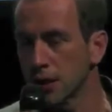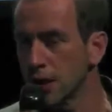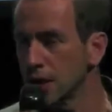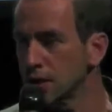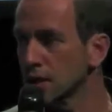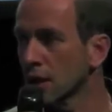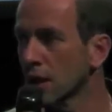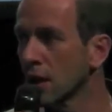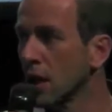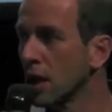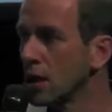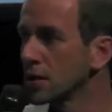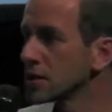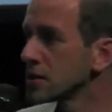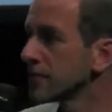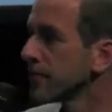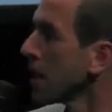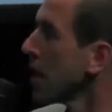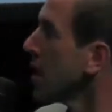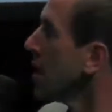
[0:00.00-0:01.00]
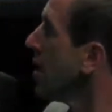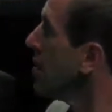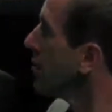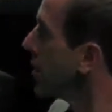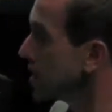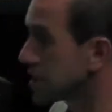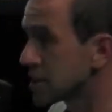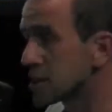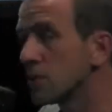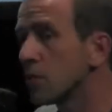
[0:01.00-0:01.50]
in its class.
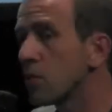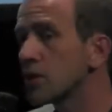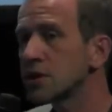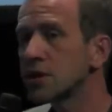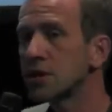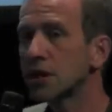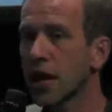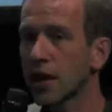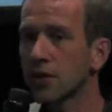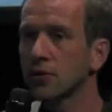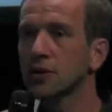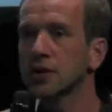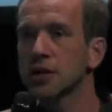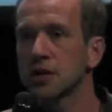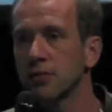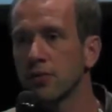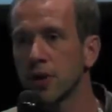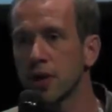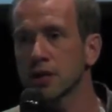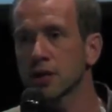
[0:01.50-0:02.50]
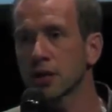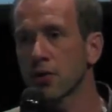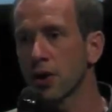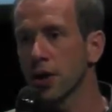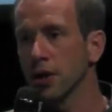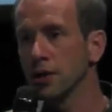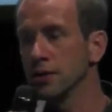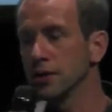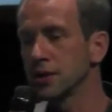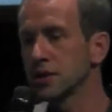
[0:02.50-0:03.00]
But it still wanted to get on TV
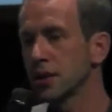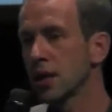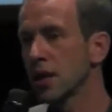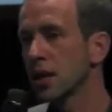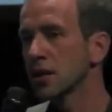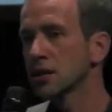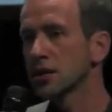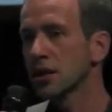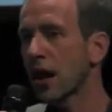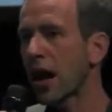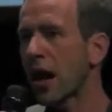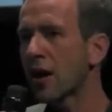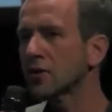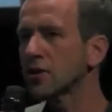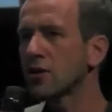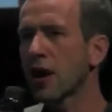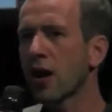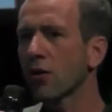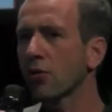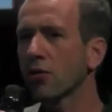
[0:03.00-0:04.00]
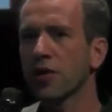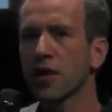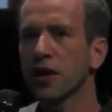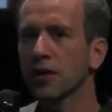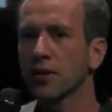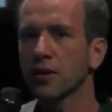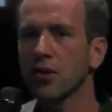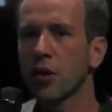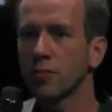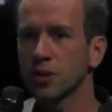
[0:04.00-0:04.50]
screens. So how do you
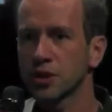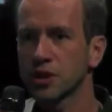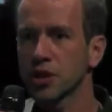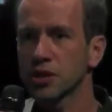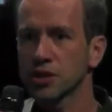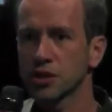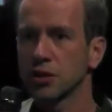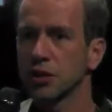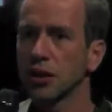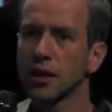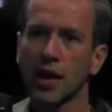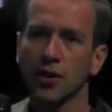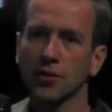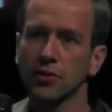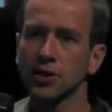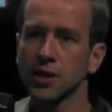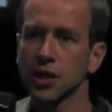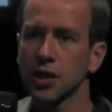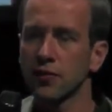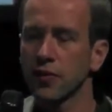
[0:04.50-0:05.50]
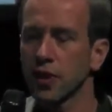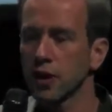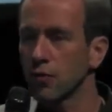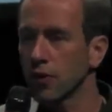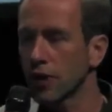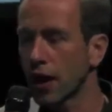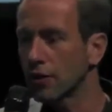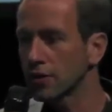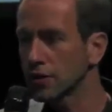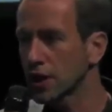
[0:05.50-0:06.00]
outthink the competition and get on TV
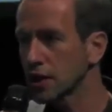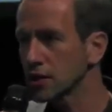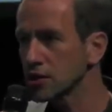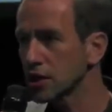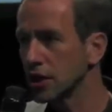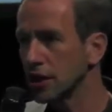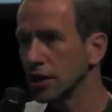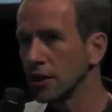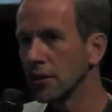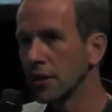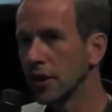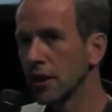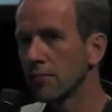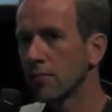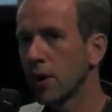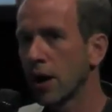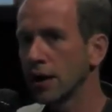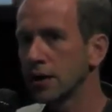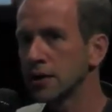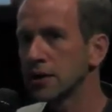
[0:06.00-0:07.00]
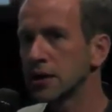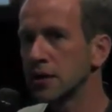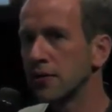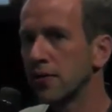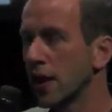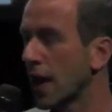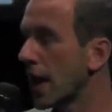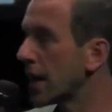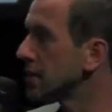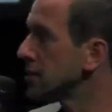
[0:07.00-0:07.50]
without actually buying
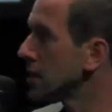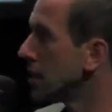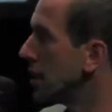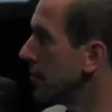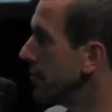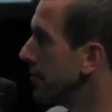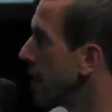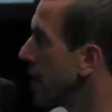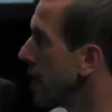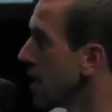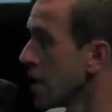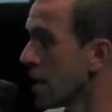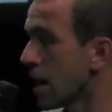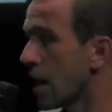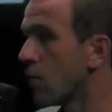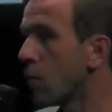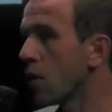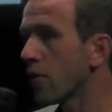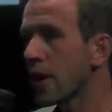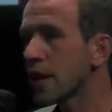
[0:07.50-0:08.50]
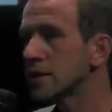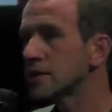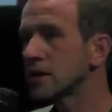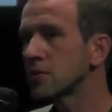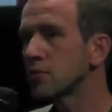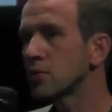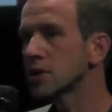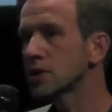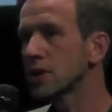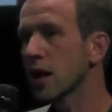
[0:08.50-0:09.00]
TV airtime? And what they
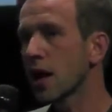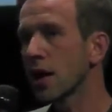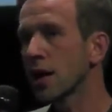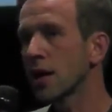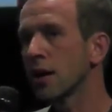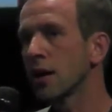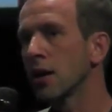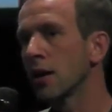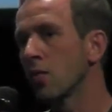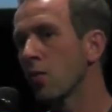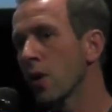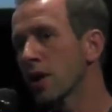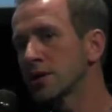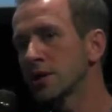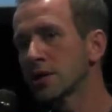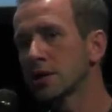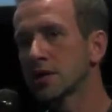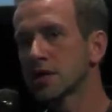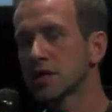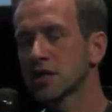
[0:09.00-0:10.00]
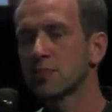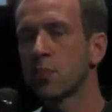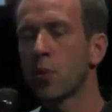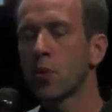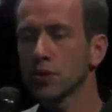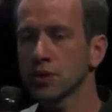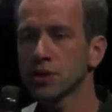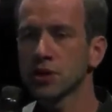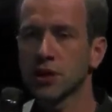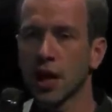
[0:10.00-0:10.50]
did was they went into
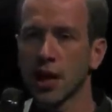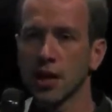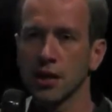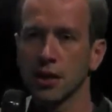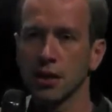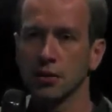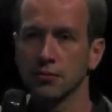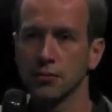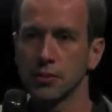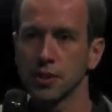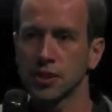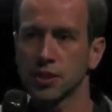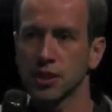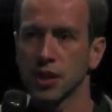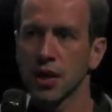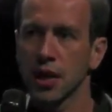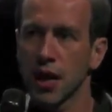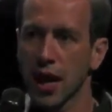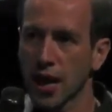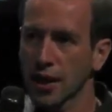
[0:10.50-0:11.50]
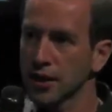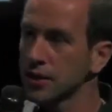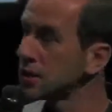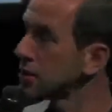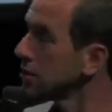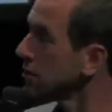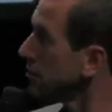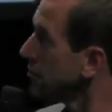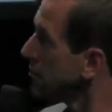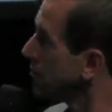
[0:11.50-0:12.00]
sports stadiums
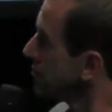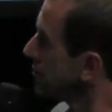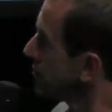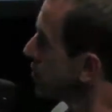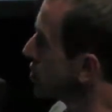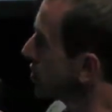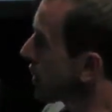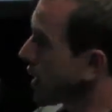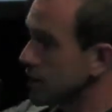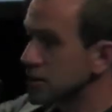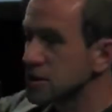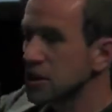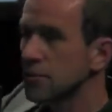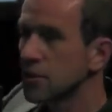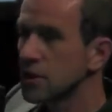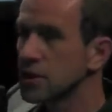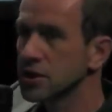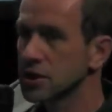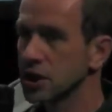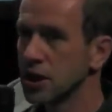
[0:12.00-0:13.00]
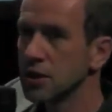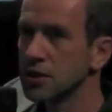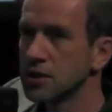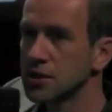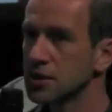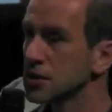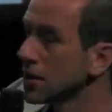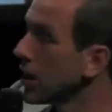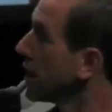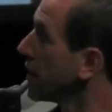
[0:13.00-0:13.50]
and took out some of the
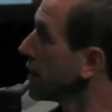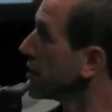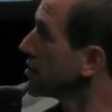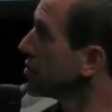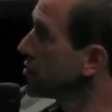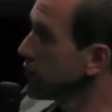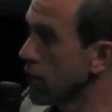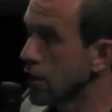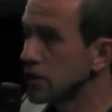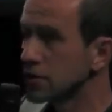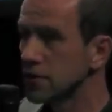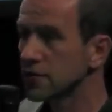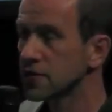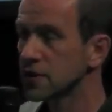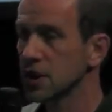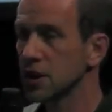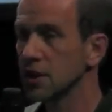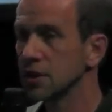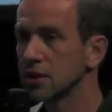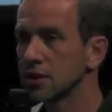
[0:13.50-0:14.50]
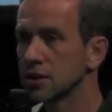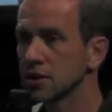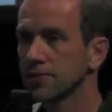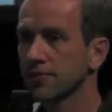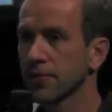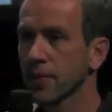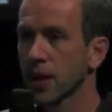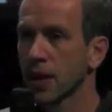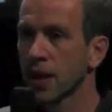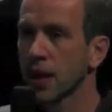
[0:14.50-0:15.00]
seats, like 2 rows of seats,
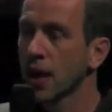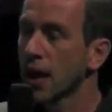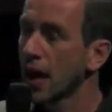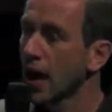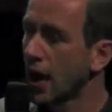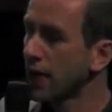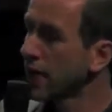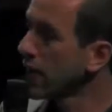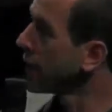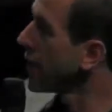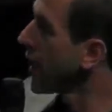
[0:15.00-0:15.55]
and then